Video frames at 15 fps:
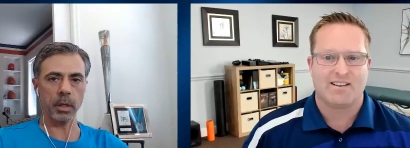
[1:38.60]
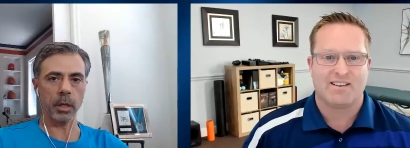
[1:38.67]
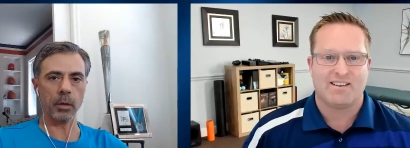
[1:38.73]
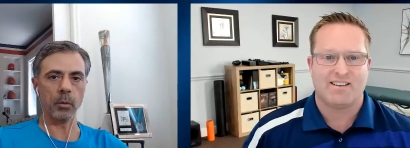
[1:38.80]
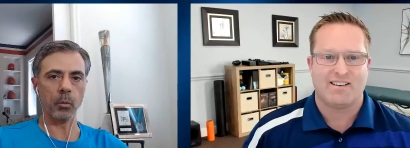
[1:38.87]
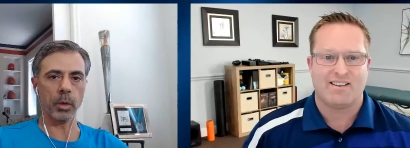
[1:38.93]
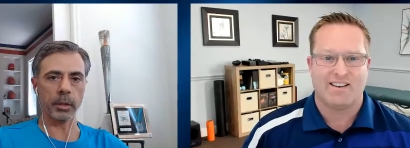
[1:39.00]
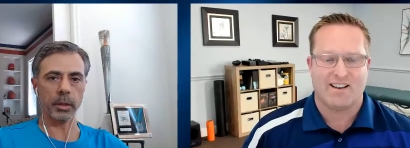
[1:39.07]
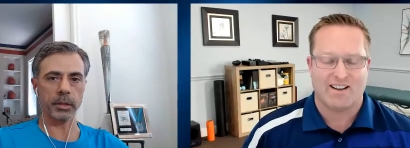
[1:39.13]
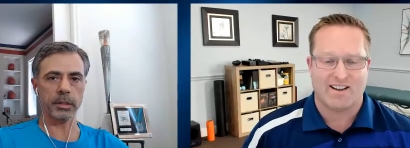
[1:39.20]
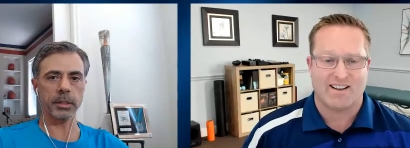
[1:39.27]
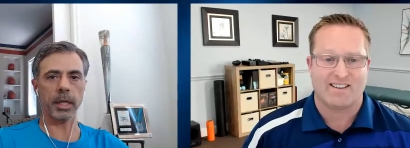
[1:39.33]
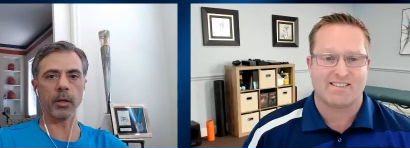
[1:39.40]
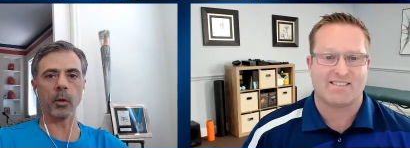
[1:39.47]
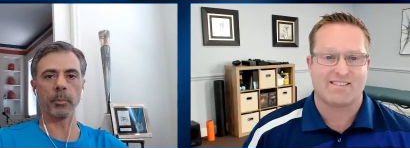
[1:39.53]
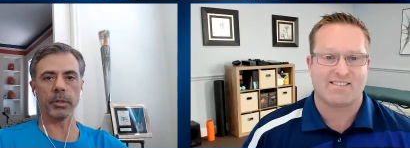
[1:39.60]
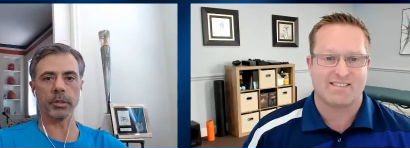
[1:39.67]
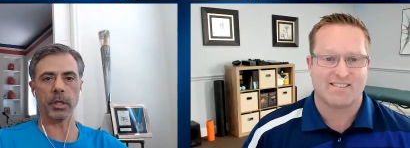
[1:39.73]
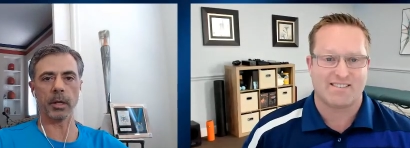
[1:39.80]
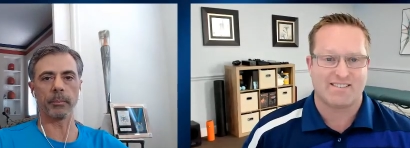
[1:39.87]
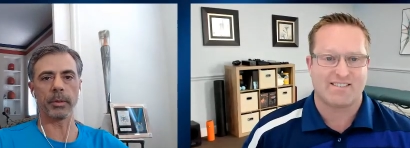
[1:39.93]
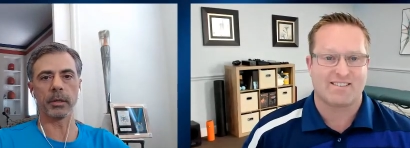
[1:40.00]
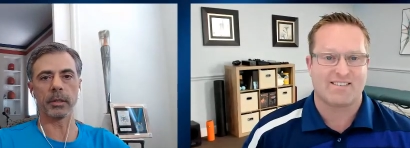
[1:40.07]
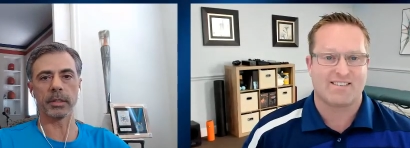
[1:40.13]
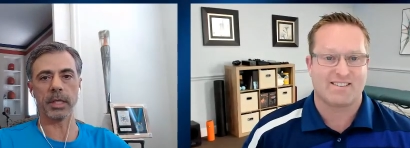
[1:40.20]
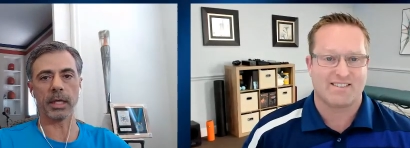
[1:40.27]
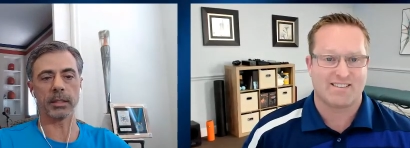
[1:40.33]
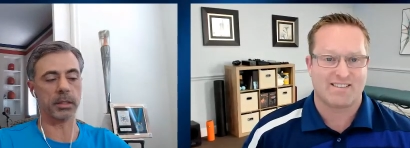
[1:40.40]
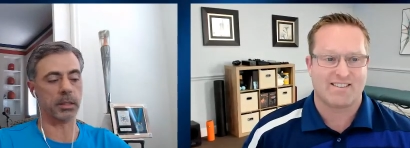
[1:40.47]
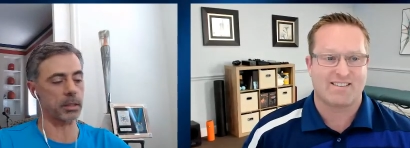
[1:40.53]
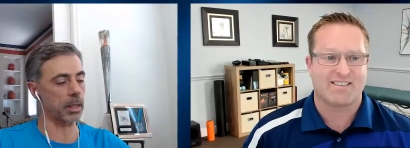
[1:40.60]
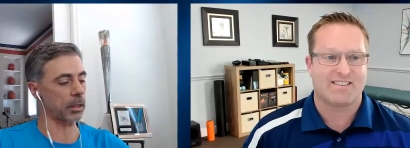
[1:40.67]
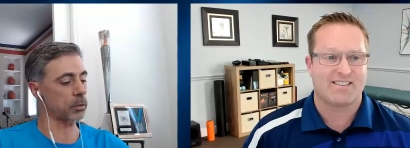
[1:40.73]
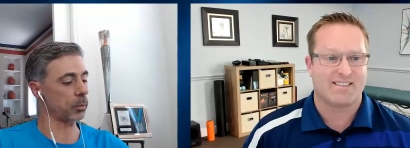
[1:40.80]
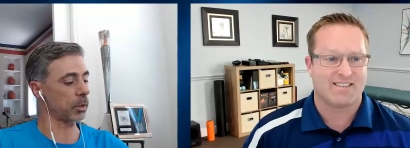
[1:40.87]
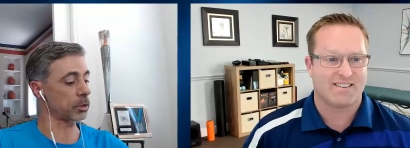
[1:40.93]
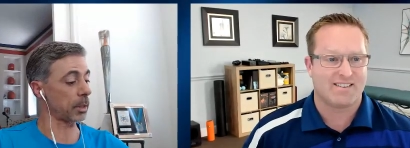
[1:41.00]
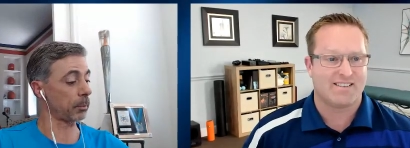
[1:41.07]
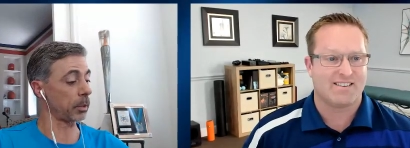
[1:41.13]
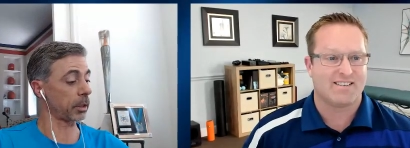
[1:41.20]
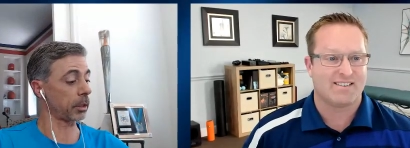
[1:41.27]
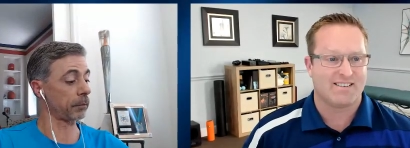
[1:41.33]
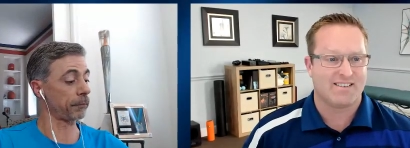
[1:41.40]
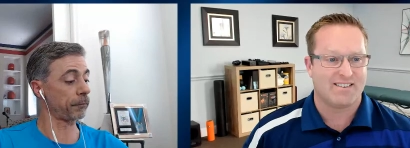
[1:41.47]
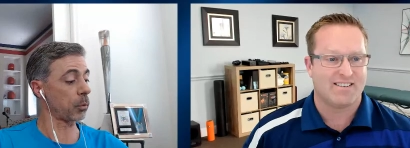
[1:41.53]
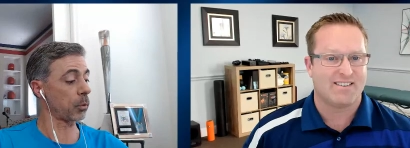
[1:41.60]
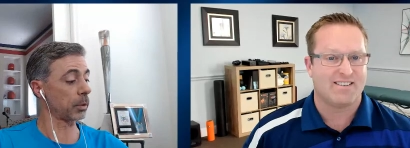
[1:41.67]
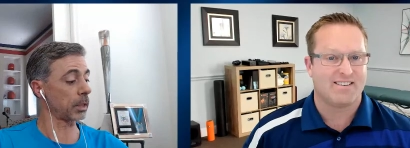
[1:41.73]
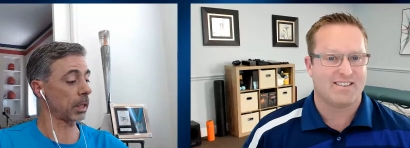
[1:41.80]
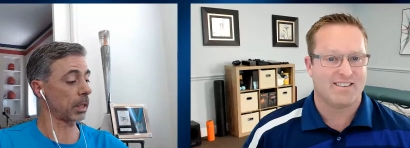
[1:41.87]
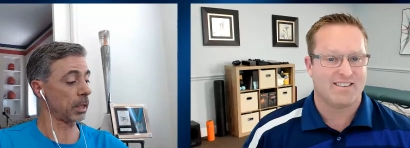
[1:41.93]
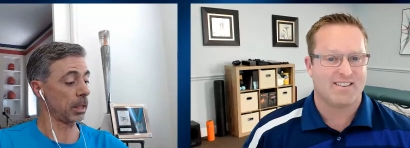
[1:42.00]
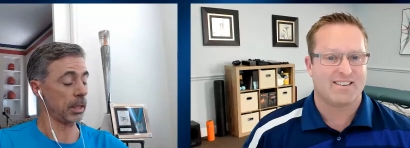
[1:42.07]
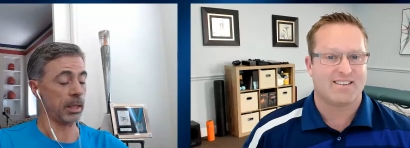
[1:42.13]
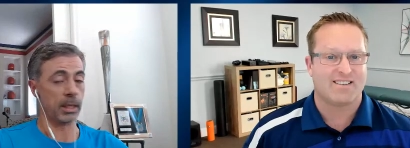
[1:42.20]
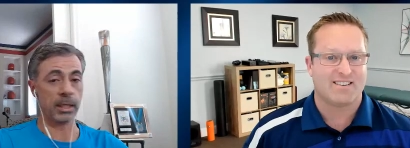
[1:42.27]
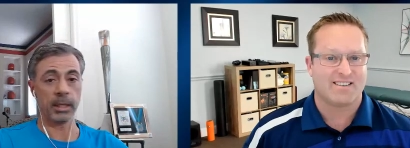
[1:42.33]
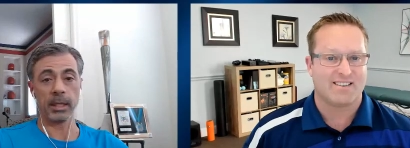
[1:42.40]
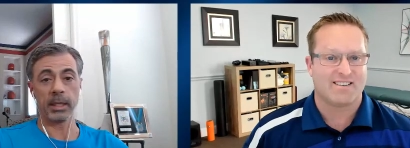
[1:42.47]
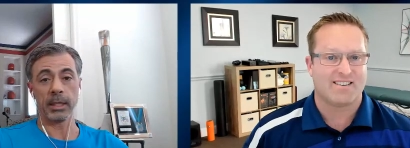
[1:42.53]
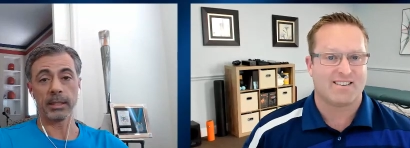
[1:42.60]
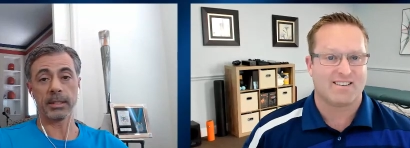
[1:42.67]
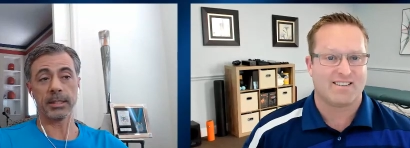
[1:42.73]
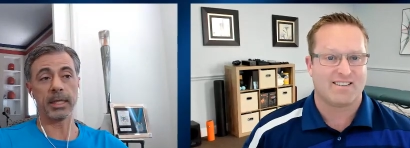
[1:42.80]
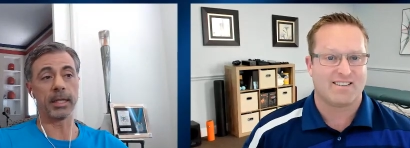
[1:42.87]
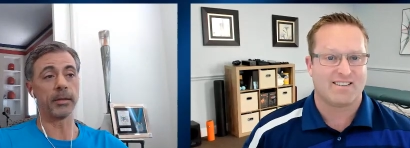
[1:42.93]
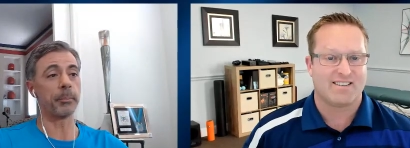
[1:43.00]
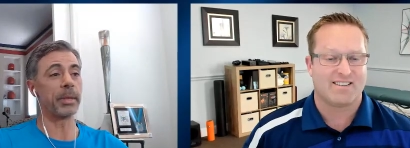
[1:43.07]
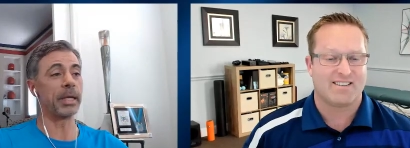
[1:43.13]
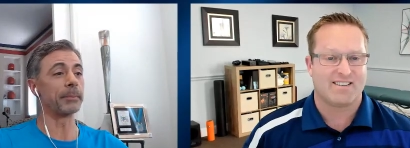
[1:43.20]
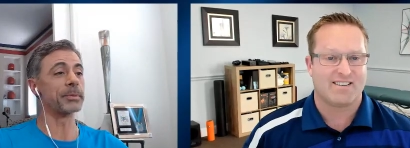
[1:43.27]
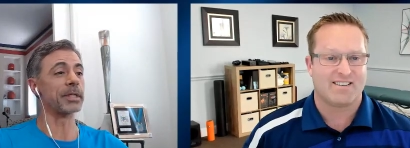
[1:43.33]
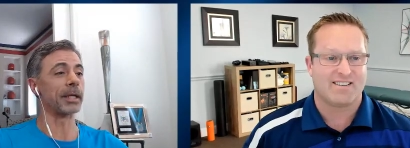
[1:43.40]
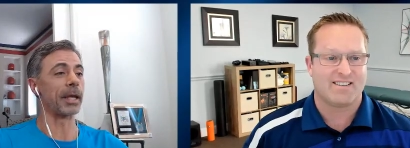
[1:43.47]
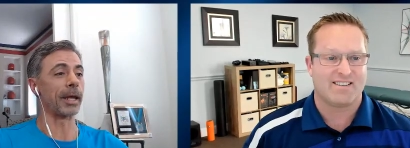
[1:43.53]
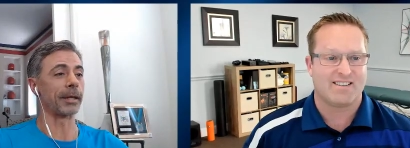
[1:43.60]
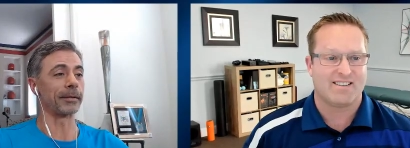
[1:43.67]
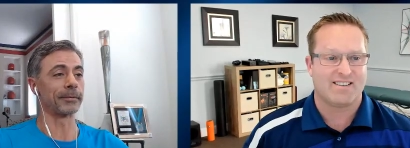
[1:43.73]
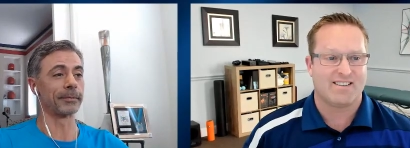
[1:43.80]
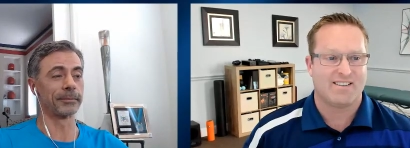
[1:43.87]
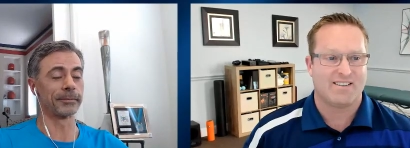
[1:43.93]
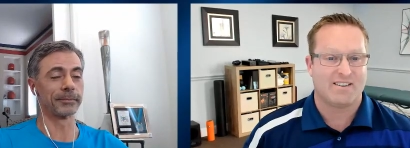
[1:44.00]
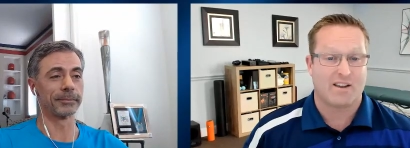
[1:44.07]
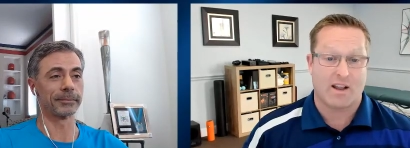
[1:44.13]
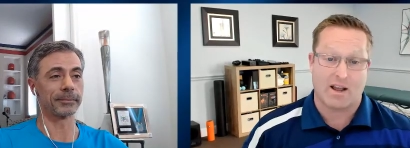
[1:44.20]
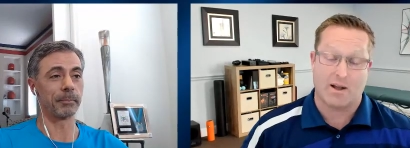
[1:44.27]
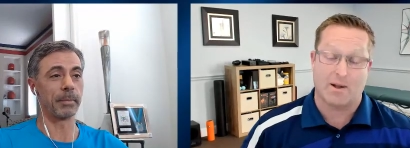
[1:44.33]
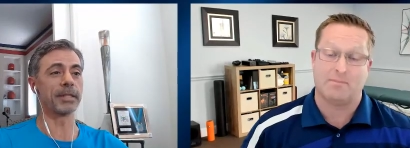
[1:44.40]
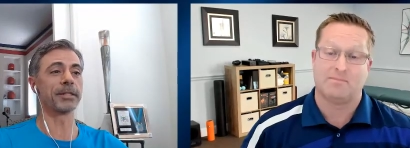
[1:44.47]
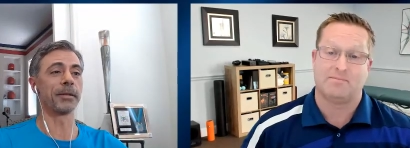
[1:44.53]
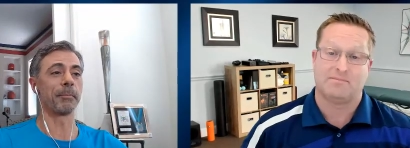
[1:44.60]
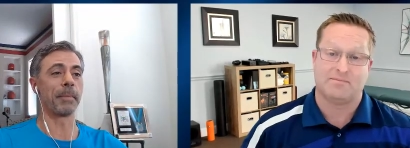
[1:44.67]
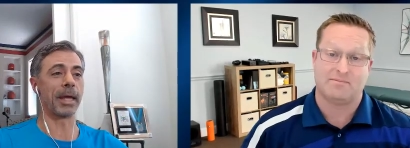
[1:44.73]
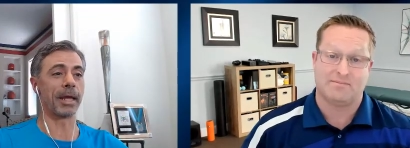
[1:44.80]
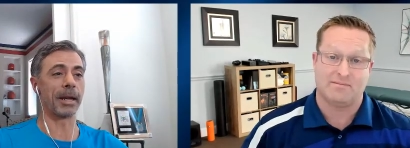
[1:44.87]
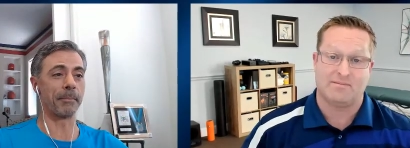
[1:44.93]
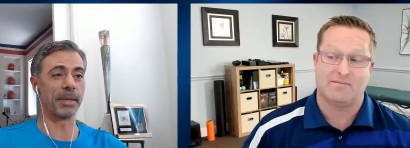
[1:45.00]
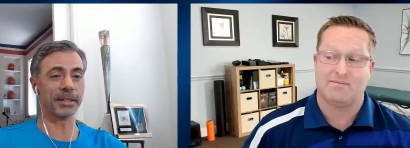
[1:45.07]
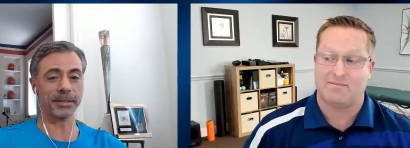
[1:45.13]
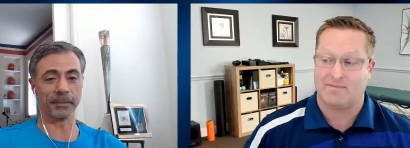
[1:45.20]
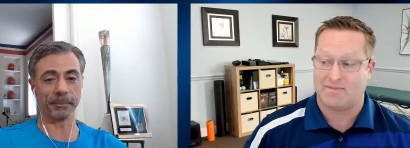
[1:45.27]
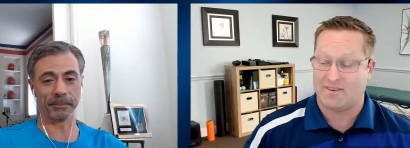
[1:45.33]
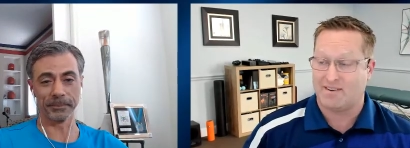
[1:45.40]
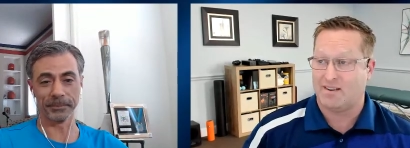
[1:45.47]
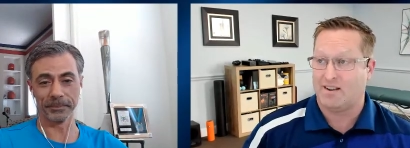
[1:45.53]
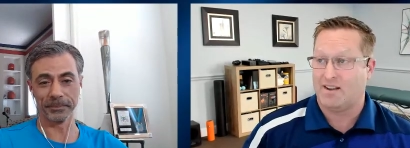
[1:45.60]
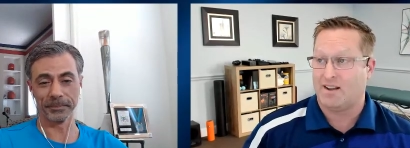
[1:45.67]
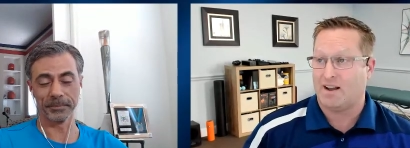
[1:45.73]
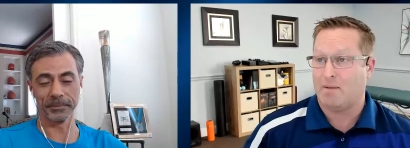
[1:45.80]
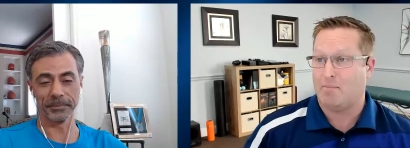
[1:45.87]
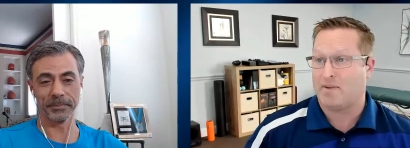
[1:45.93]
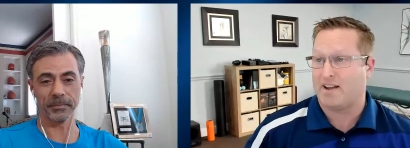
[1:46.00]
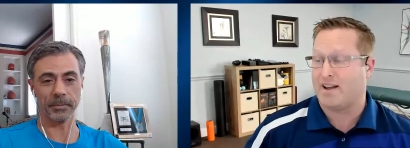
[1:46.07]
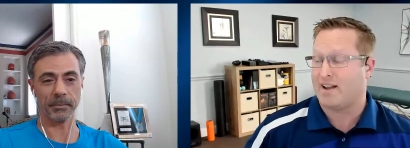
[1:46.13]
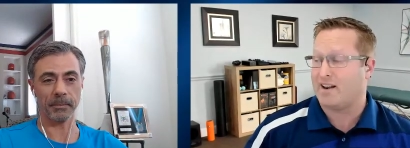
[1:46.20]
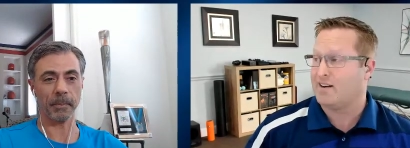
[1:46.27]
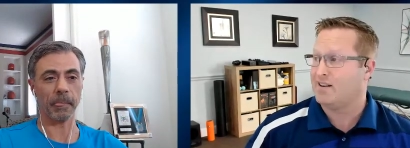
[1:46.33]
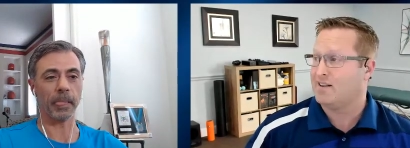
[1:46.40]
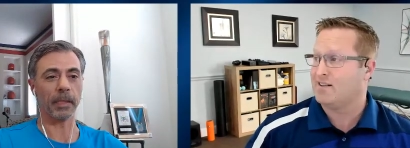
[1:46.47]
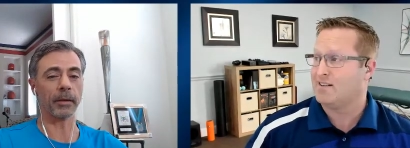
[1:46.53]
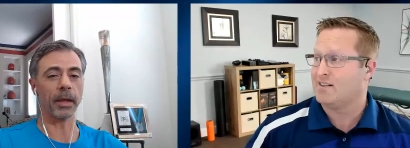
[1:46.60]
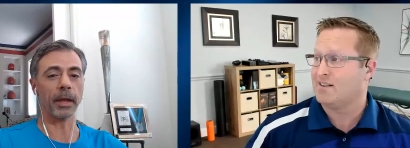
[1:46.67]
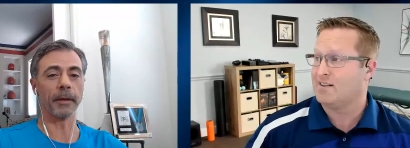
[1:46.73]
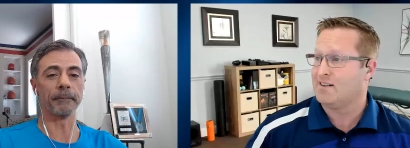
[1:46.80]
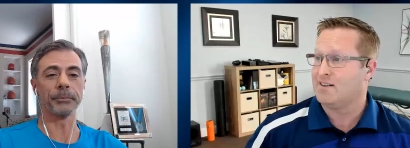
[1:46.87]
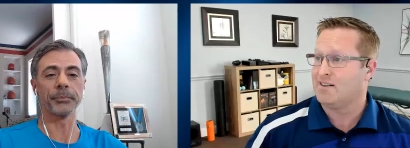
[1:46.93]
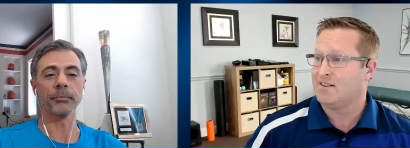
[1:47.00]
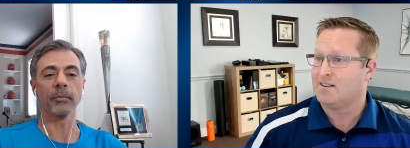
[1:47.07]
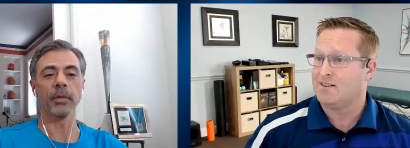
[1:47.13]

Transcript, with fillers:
Speaker 1: uh, when the state opens it up here in Texas next week. So I'm looking forward to seeing the peeps again. Yeah. Miss them, man. I miss them. I bet. Yeah.